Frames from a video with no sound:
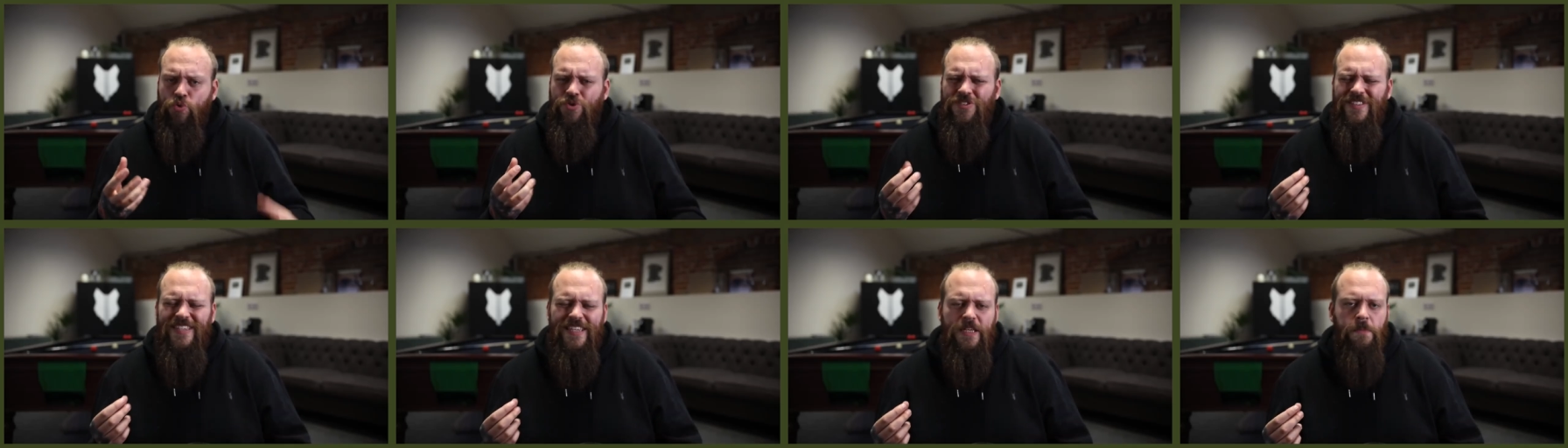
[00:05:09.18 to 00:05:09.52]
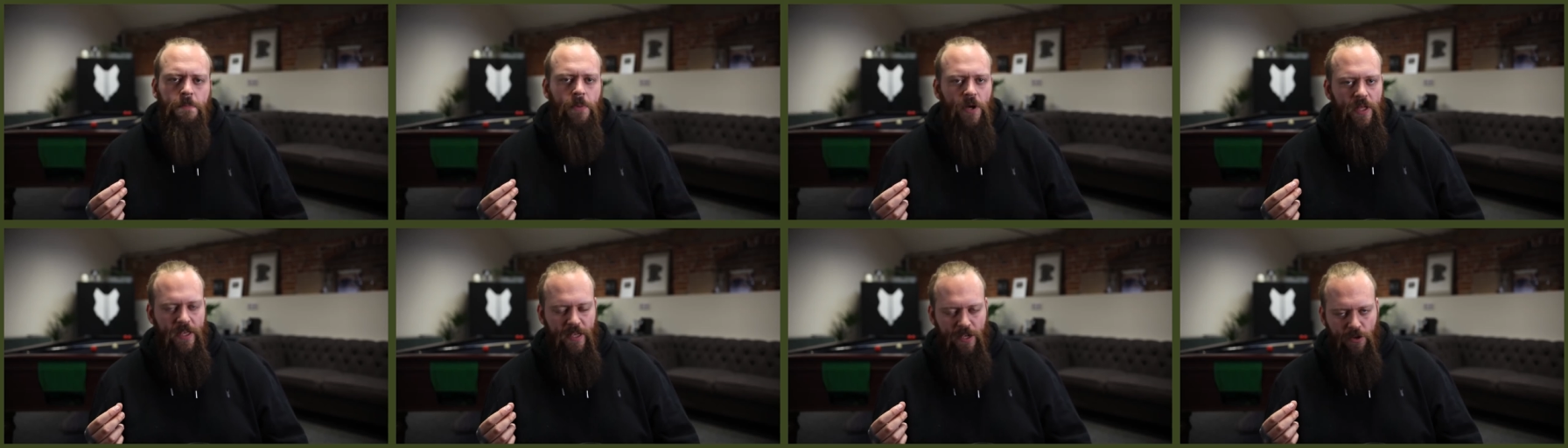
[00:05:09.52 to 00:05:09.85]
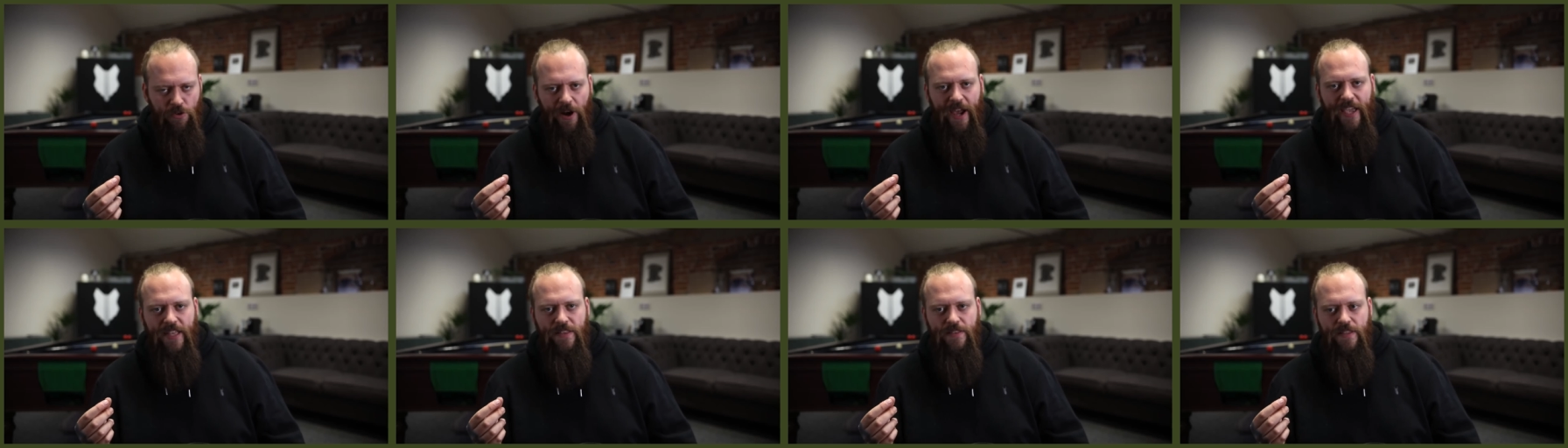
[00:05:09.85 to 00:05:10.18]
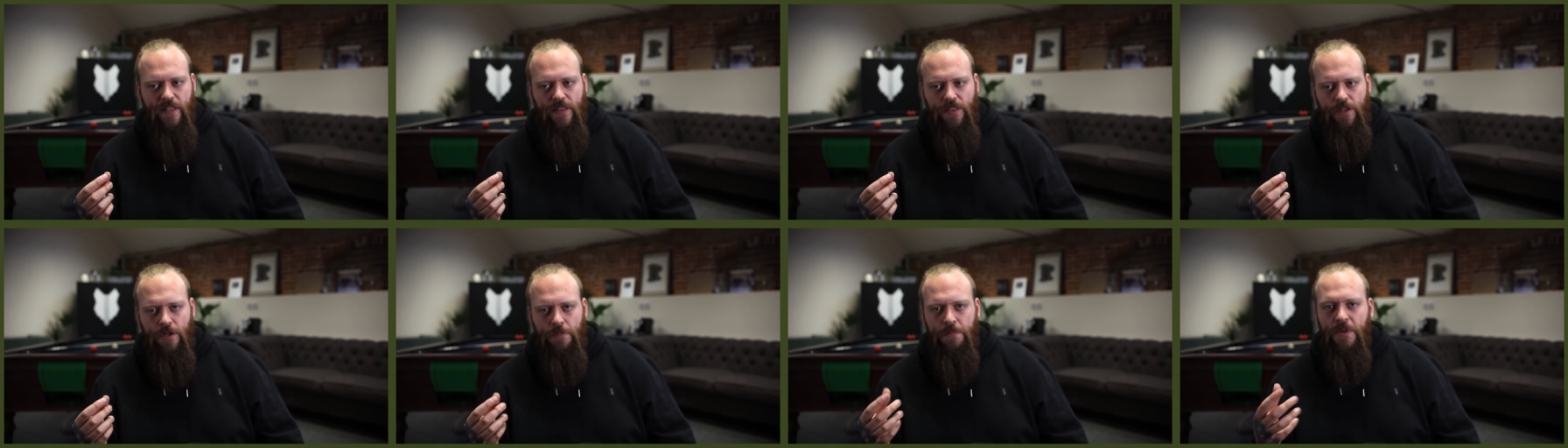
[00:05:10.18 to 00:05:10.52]
deeply ingrained
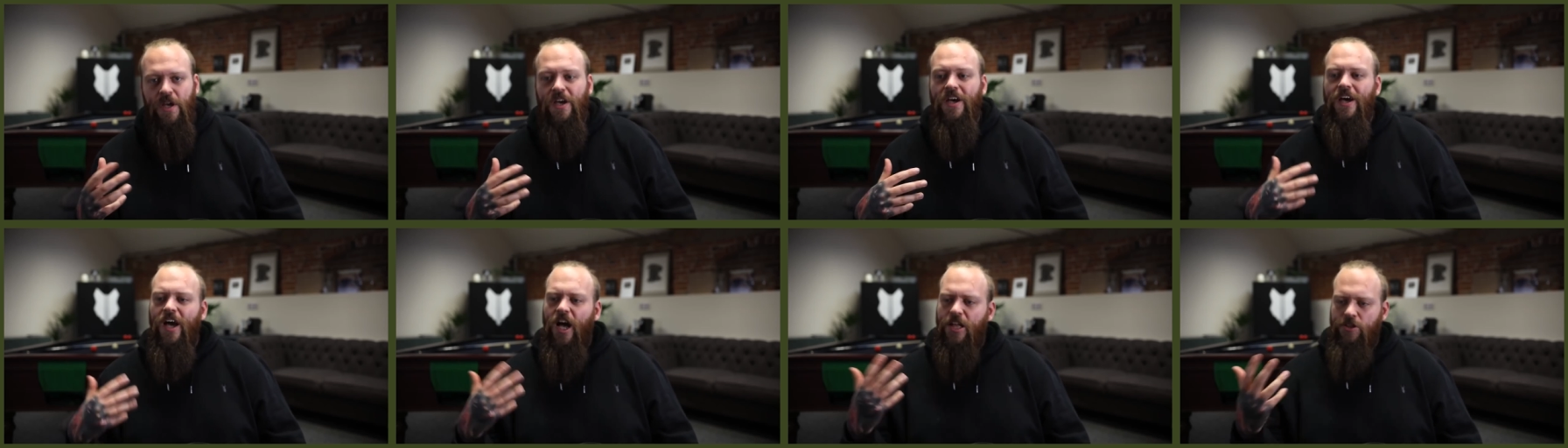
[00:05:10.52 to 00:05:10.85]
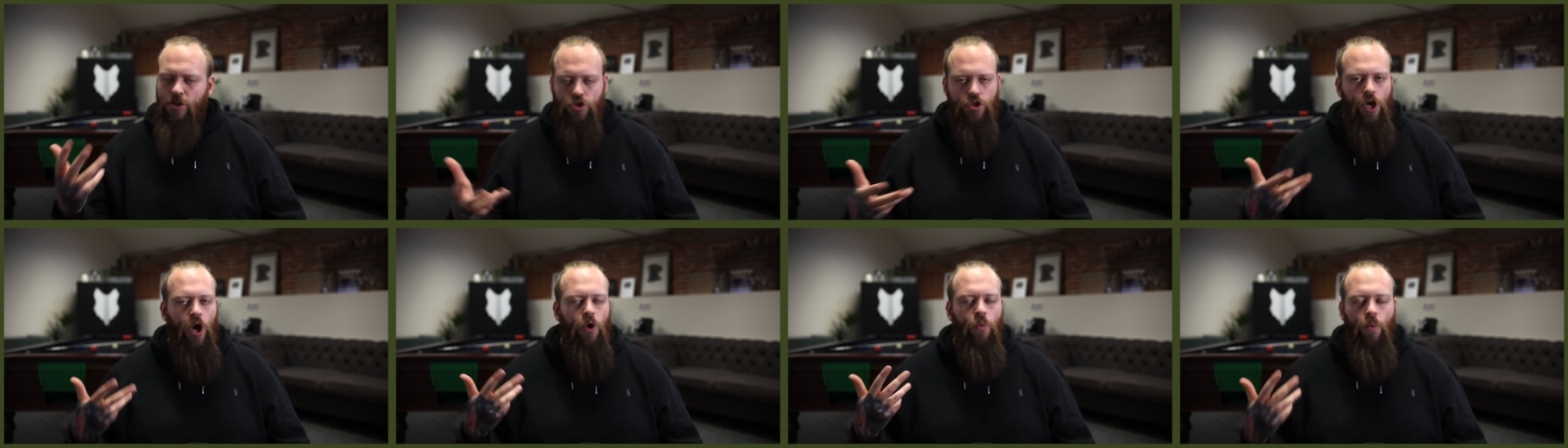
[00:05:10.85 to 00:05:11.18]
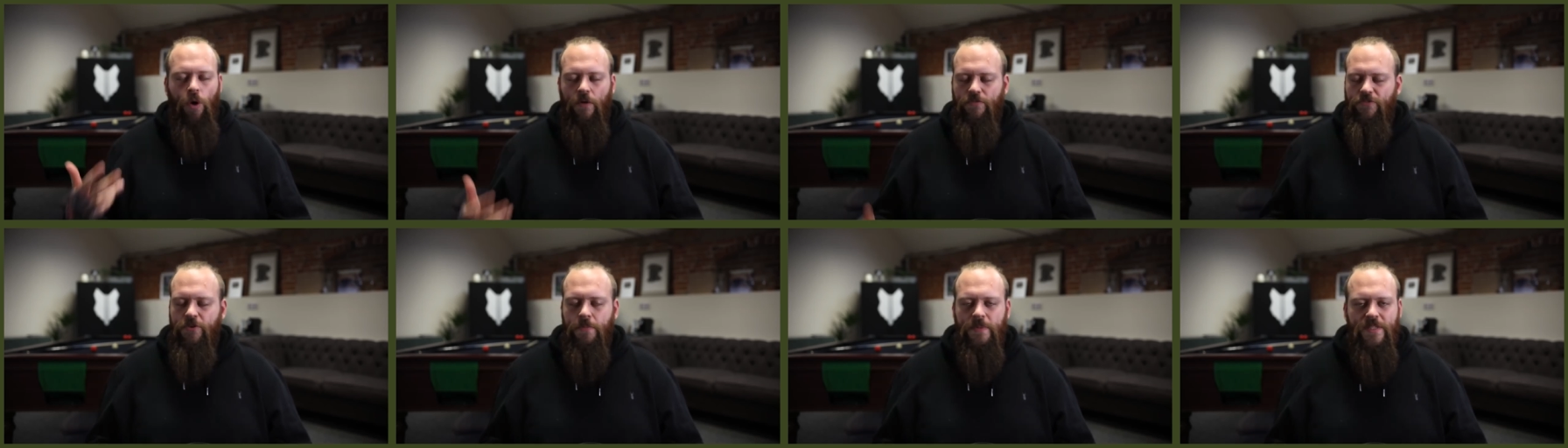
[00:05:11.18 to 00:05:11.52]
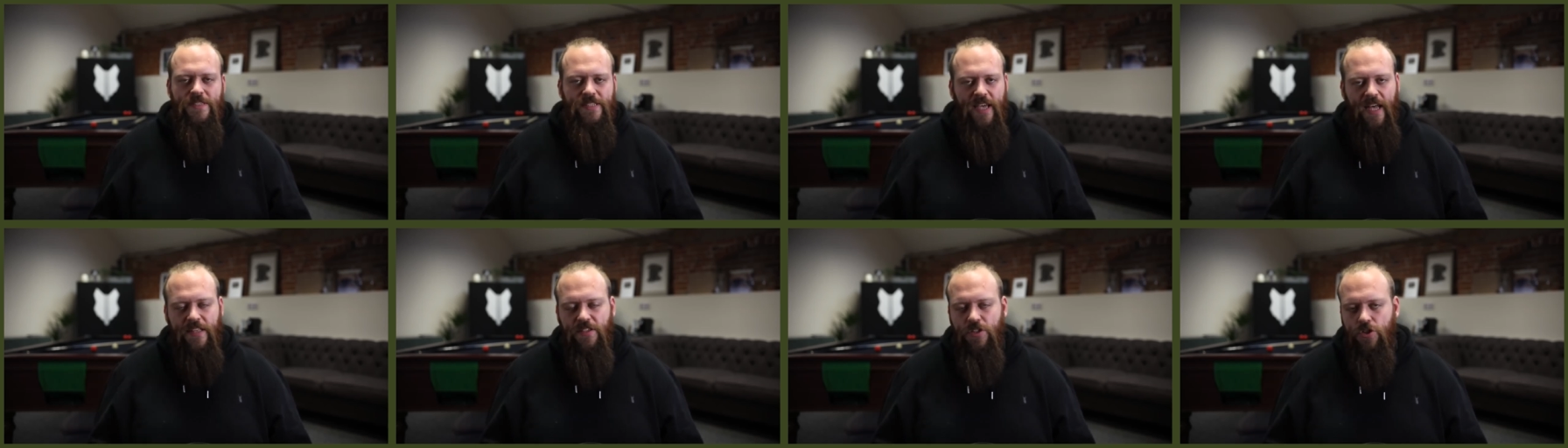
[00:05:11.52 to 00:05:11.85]
in them and you don't want to be
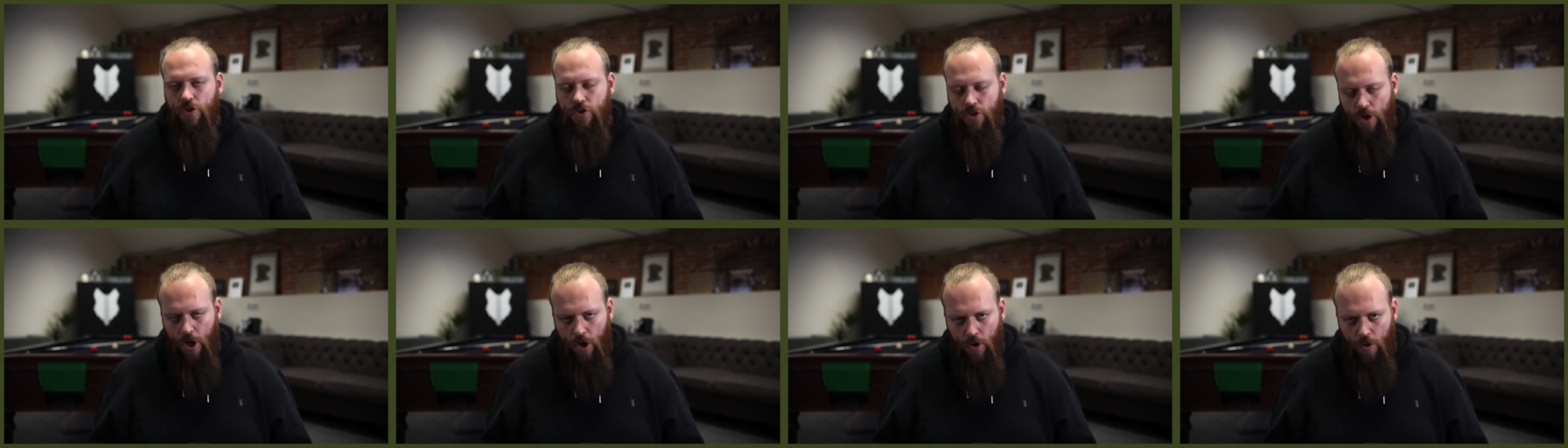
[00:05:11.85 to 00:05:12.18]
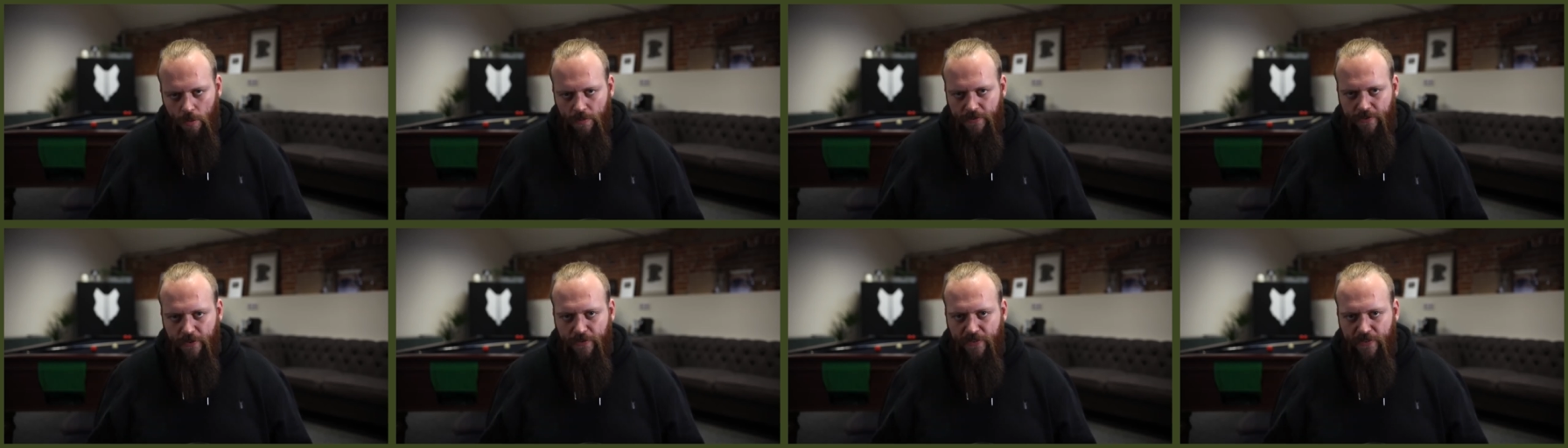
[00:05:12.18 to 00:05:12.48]
setting your dog up for